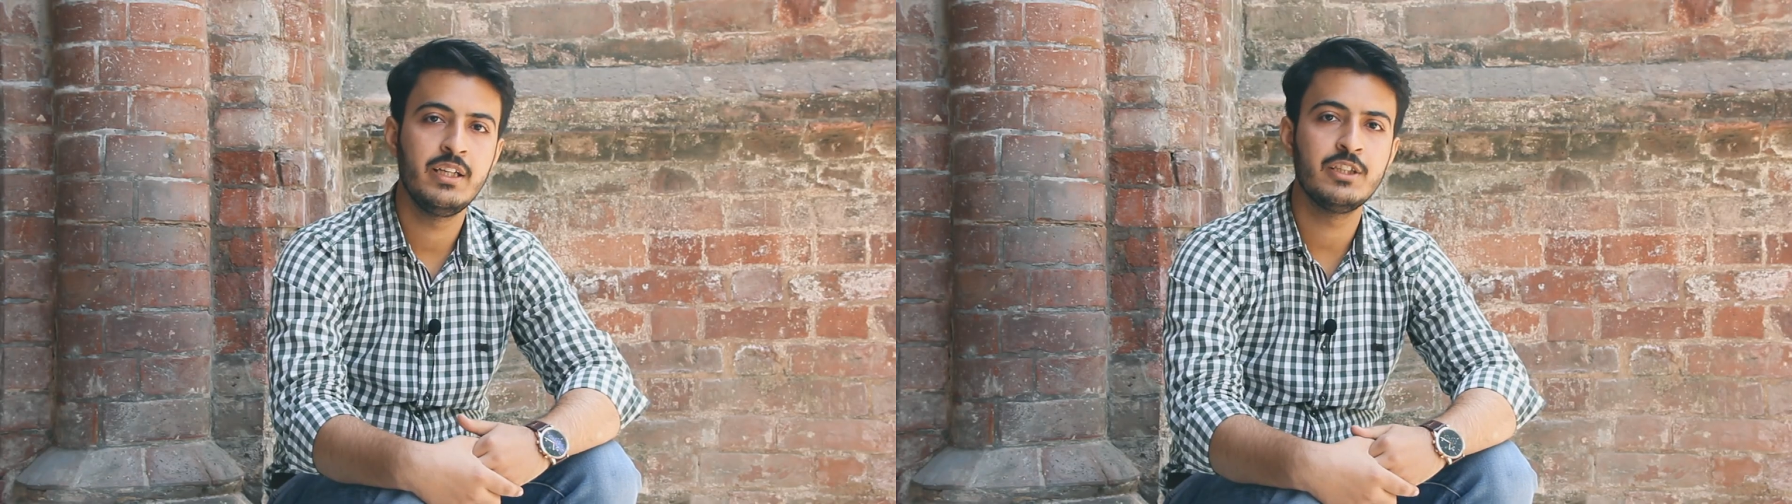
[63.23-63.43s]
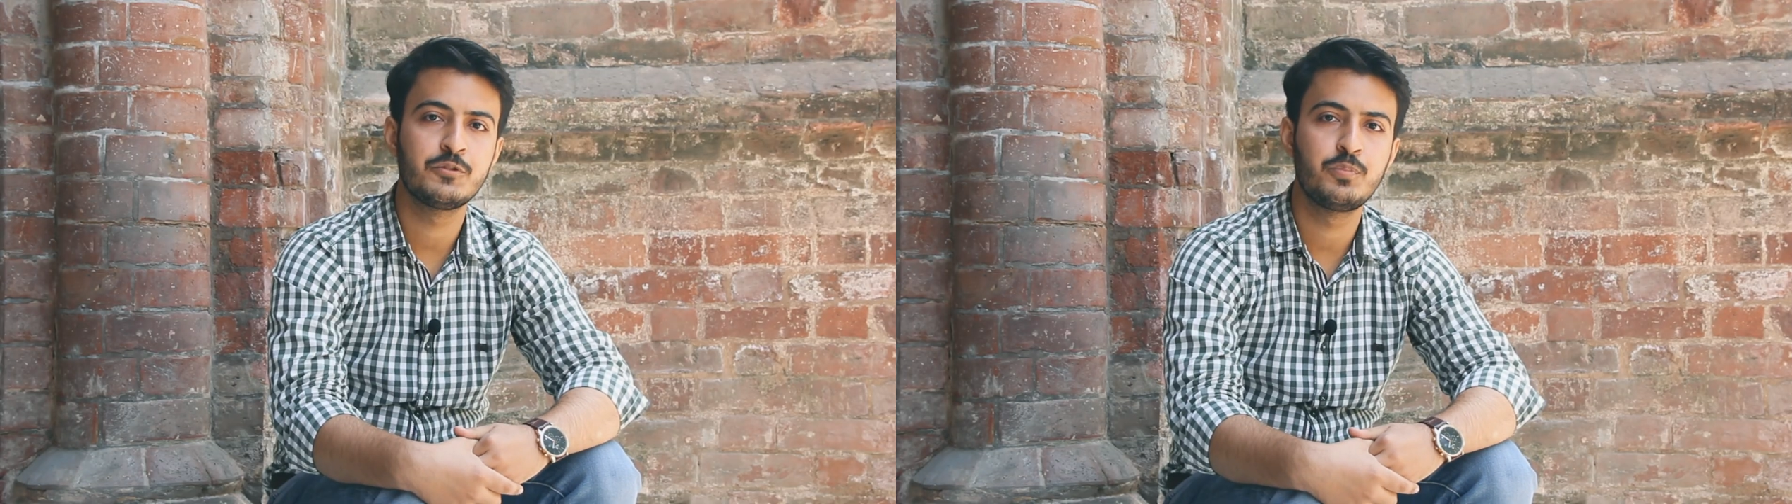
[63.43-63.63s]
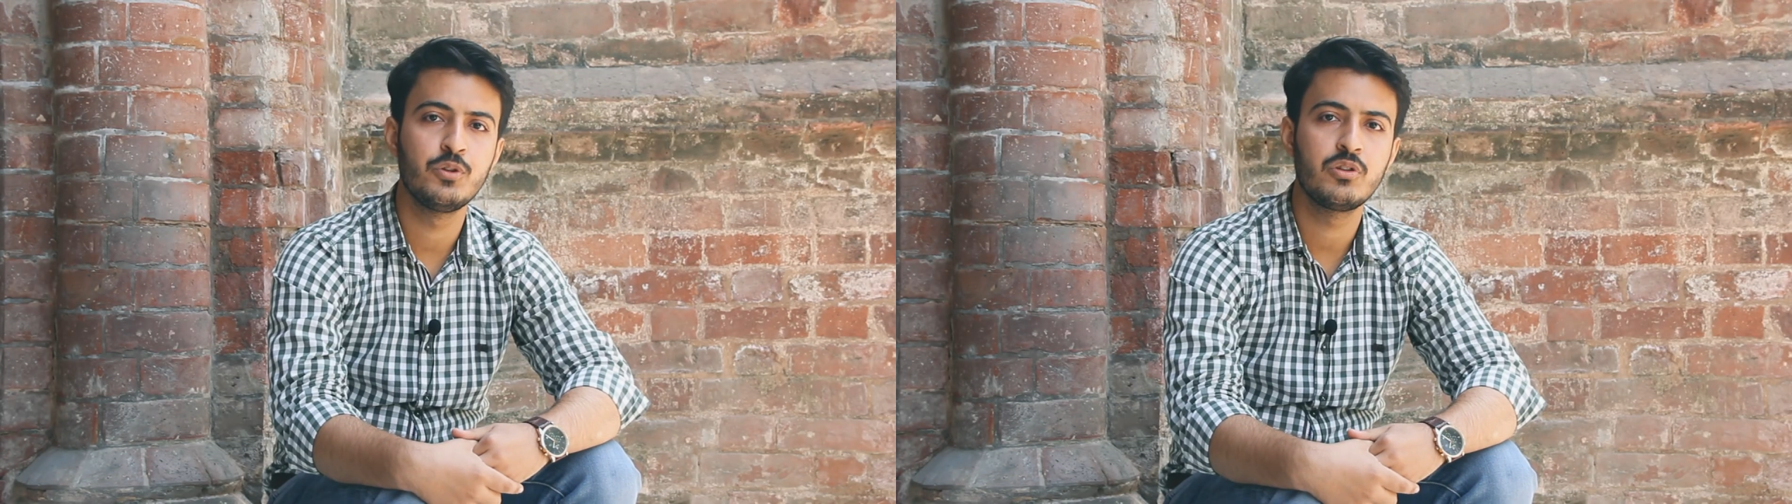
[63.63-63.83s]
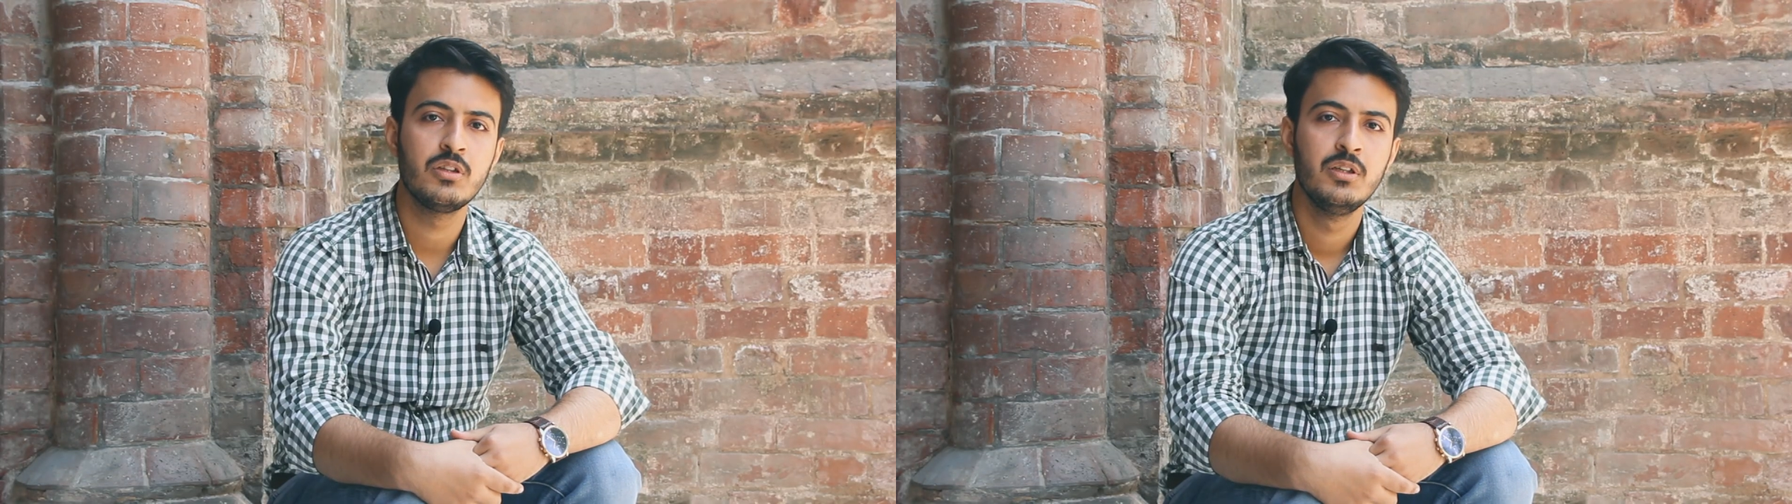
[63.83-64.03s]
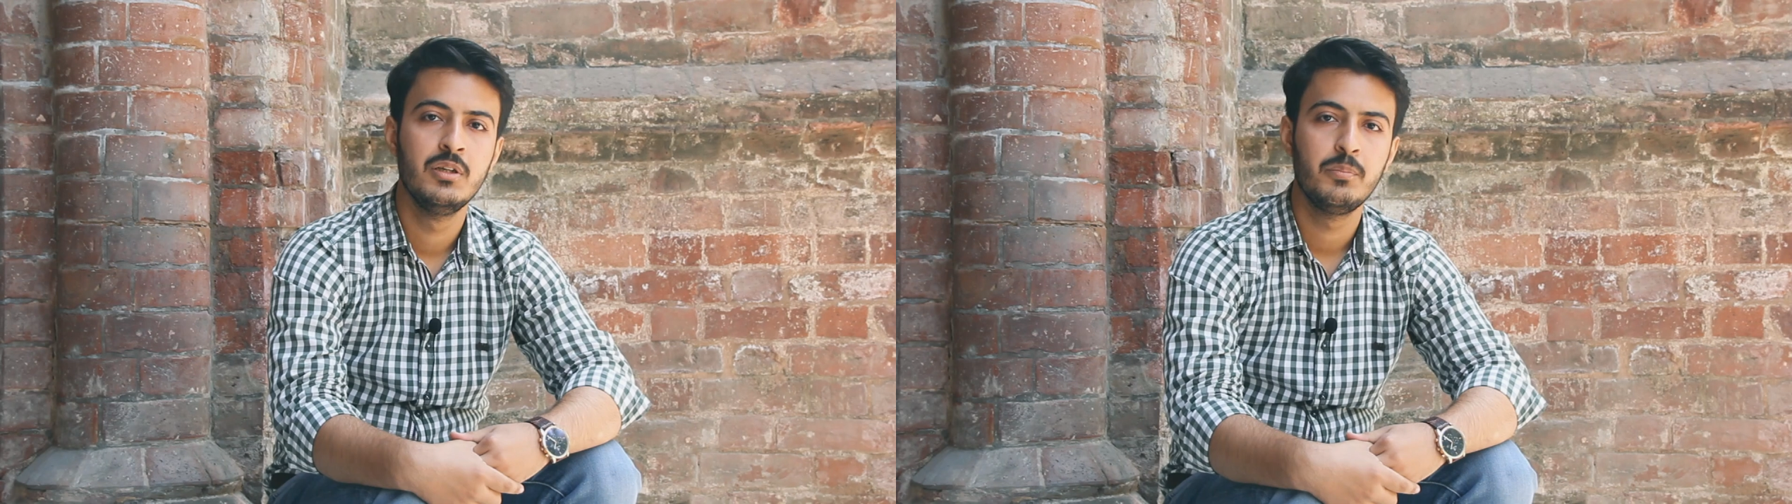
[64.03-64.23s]
his book
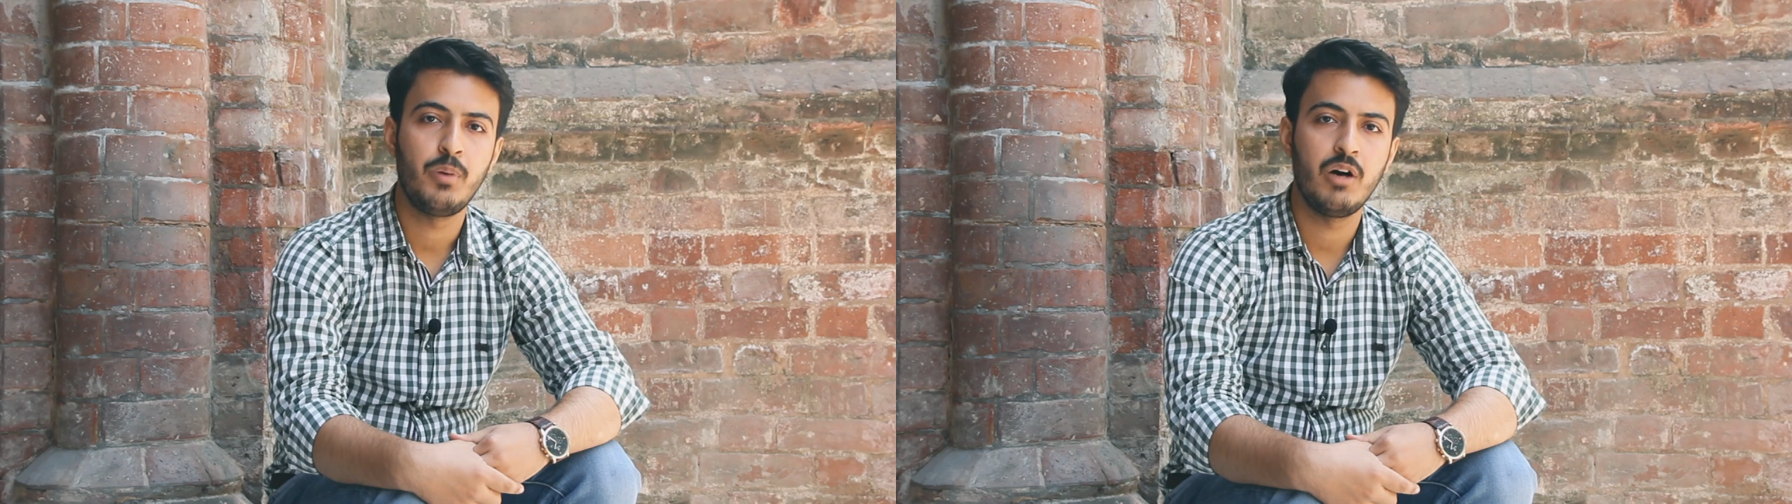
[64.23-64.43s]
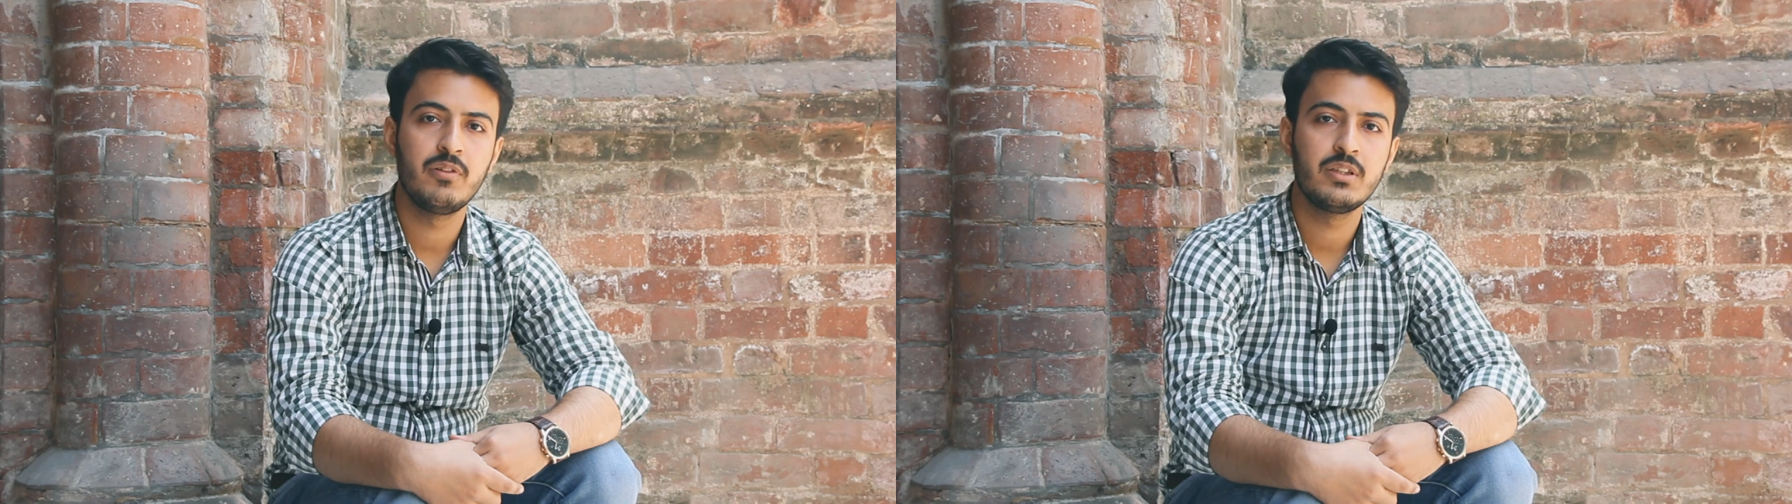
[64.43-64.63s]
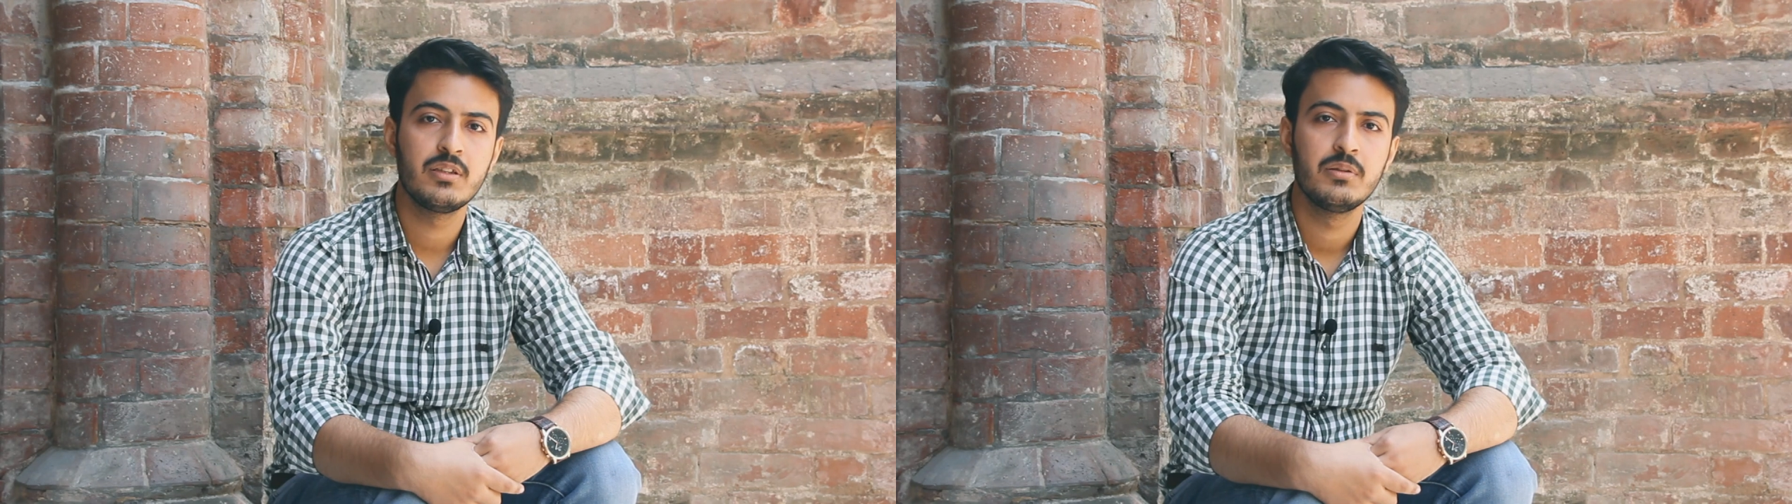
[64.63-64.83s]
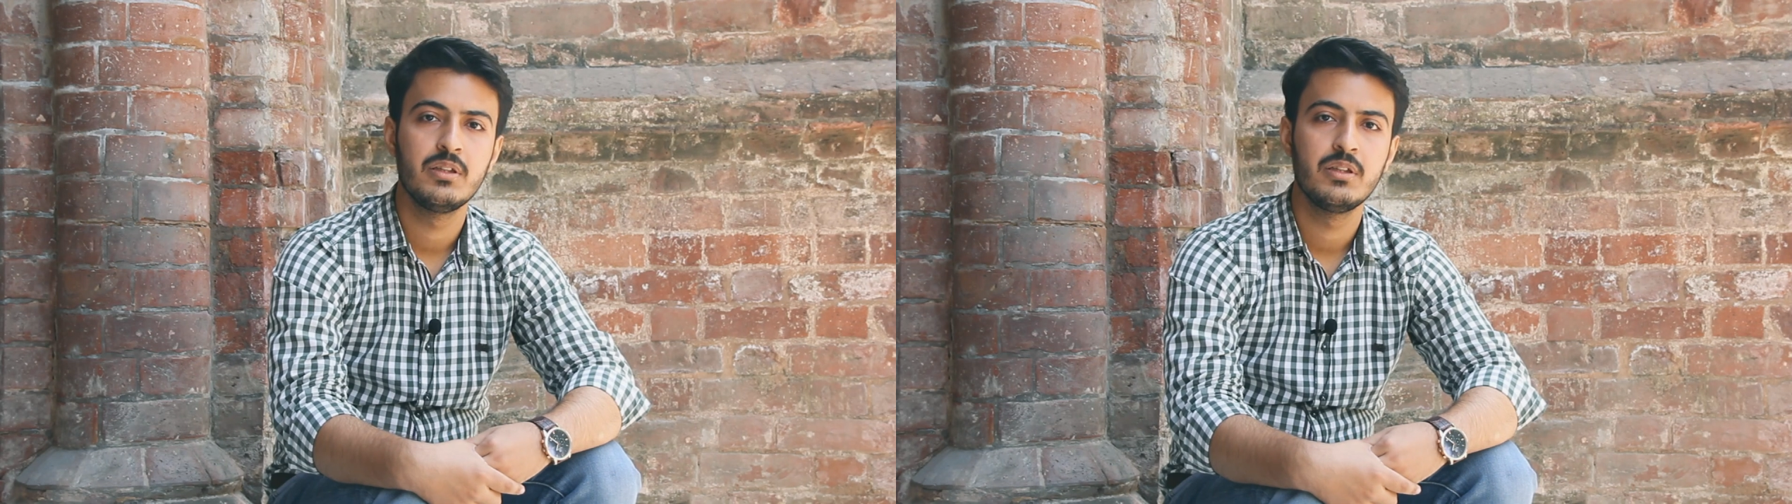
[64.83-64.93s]
Power,